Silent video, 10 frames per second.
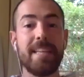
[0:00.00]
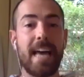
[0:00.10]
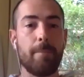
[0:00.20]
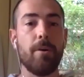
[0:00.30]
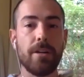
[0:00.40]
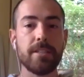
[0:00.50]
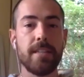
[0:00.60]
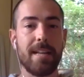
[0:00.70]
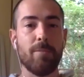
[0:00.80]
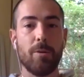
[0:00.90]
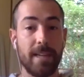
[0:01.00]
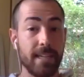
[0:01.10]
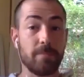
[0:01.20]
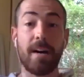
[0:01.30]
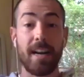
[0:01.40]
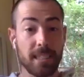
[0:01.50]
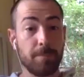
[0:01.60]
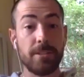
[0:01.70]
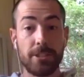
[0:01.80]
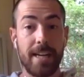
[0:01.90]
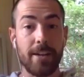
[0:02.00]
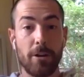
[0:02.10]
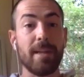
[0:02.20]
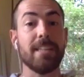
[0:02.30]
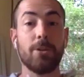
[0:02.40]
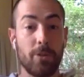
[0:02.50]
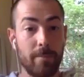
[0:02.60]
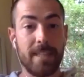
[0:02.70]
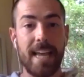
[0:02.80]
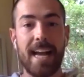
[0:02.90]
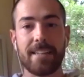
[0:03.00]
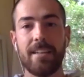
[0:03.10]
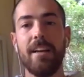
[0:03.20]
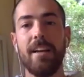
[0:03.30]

that person anymore because my husband's cheating on me. I've caught him in the act.